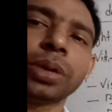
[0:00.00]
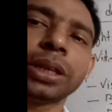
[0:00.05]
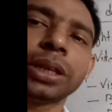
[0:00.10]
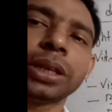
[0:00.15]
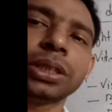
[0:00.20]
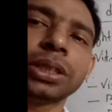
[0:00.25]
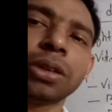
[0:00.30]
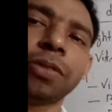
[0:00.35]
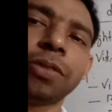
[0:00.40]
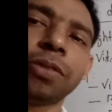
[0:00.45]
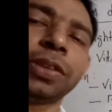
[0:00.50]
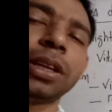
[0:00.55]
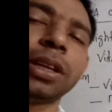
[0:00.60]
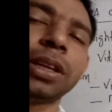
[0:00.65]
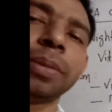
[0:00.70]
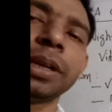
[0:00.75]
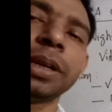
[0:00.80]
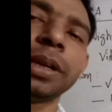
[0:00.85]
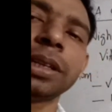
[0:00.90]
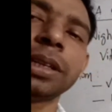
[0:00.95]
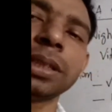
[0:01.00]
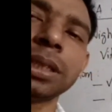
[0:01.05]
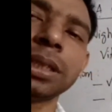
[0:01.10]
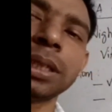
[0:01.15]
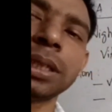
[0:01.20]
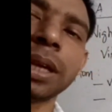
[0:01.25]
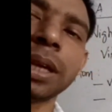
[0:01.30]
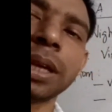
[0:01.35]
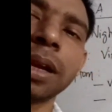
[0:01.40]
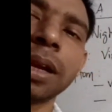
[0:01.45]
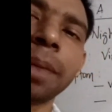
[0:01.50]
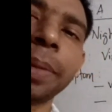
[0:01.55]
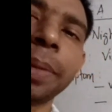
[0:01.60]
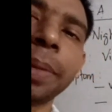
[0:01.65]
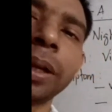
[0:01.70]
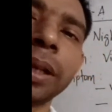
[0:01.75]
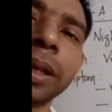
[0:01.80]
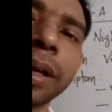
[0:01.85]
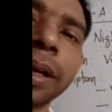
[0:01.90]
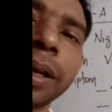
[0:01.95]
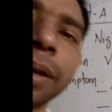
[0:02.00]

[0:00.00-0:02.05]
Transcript: point you can write, mostly